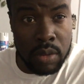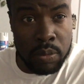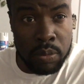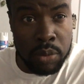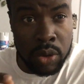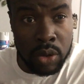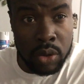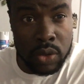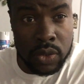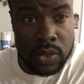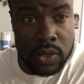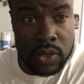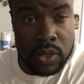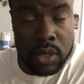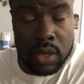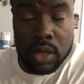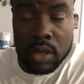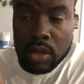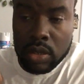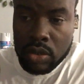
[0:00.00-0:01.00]
Plus,
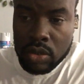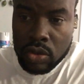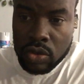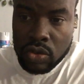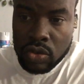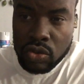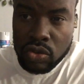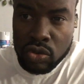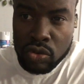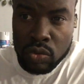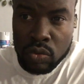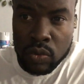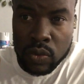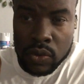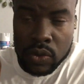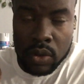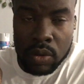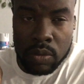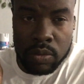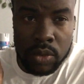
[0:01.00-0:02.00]
just
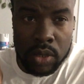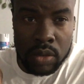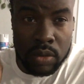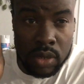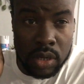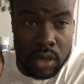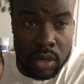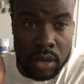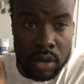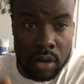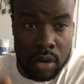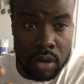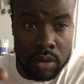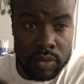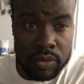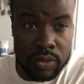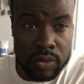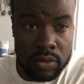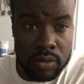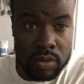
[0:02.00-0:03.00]
choose something where you
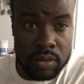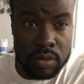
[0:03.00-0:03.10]
love.